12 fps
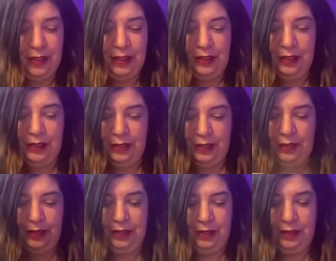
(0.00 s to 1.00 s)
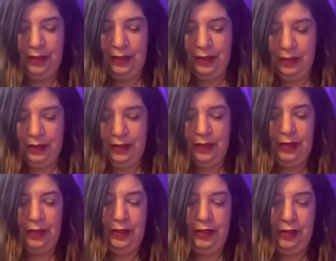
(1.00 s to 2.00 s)

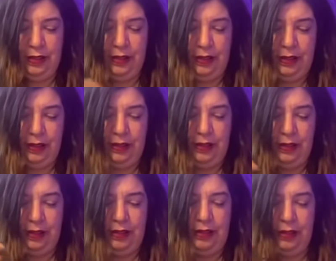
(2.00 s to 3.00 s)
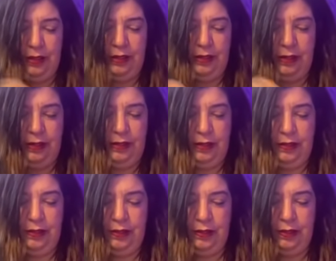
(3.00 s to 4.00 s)

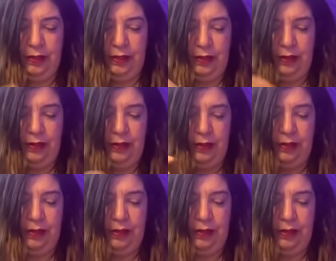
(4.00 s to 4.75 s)
[no speech]